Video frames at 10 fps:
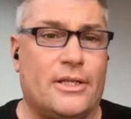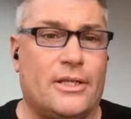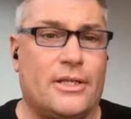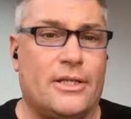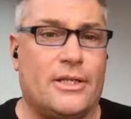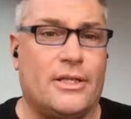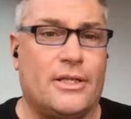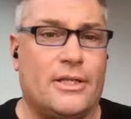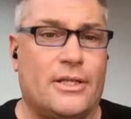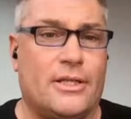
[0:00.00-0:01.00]
Are they
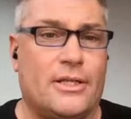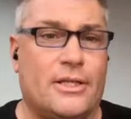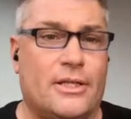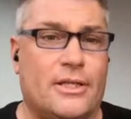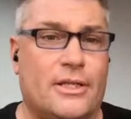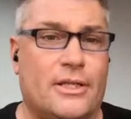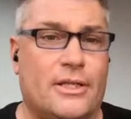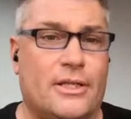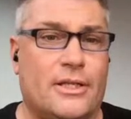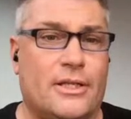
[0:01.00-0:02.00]
liable for certain
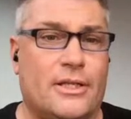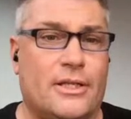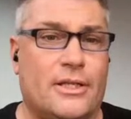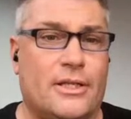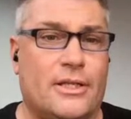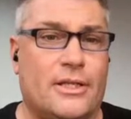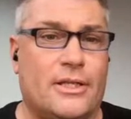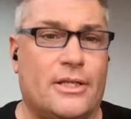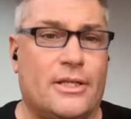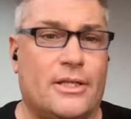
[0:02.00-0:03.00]
things there? Yes, they
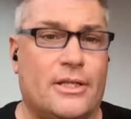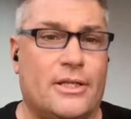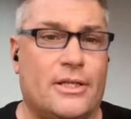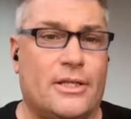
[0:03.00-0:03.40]
are, in fact.